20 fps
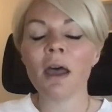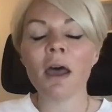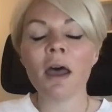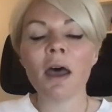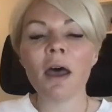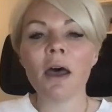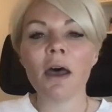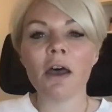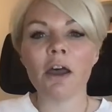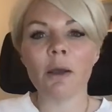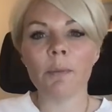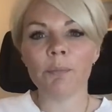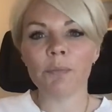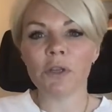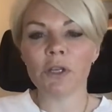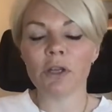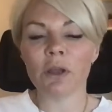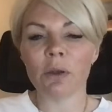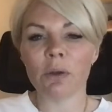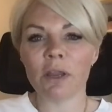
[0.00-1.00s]

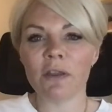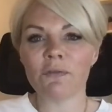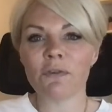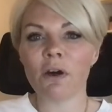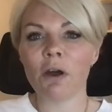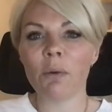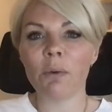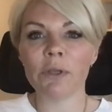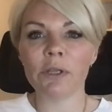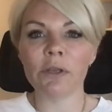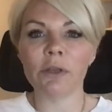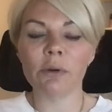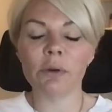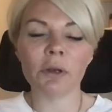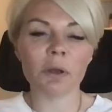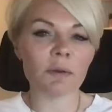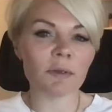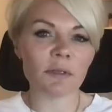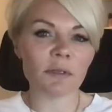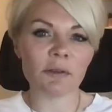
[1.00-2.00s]
If I were you and
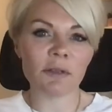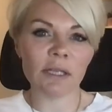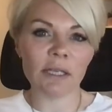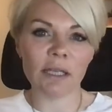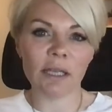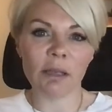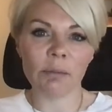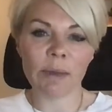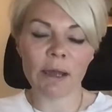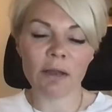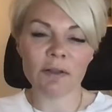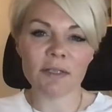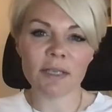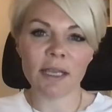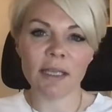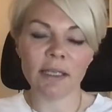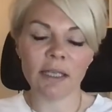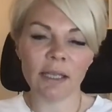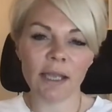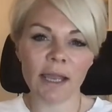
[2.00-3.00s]
I was thinking about
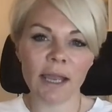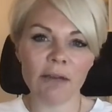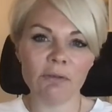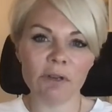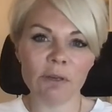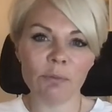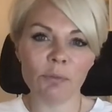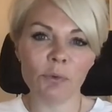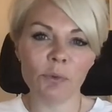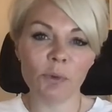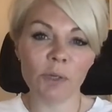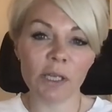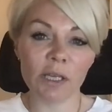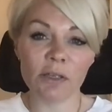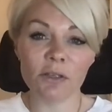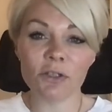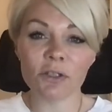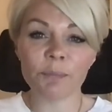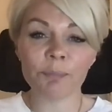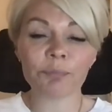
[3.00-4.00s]
taking a
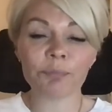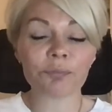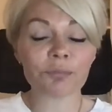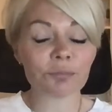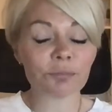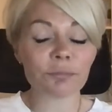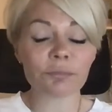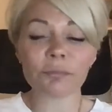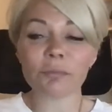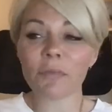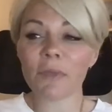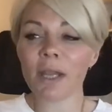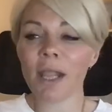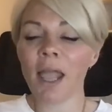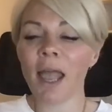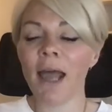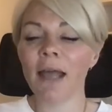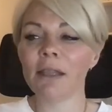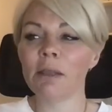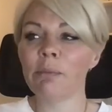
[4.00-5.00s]
remortgage,
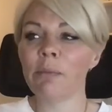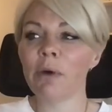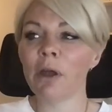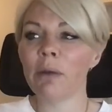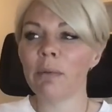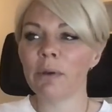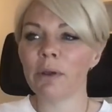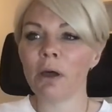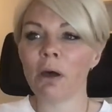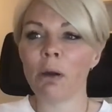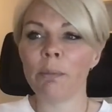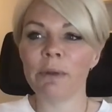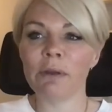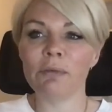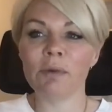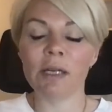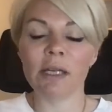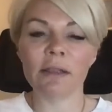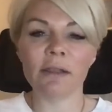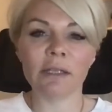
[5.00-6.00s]
at the moment, I'd be
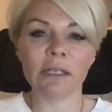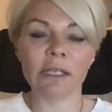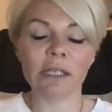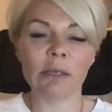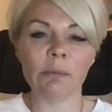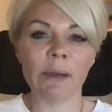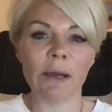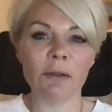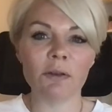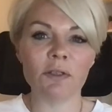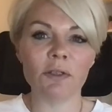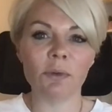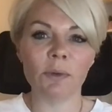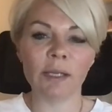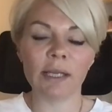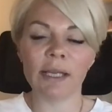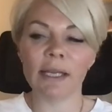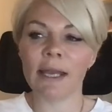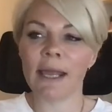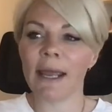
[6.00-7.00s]
really thinking about doing
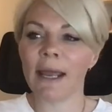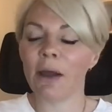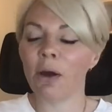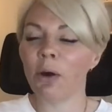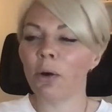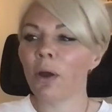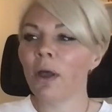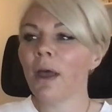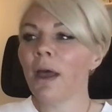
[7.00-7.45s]
it now.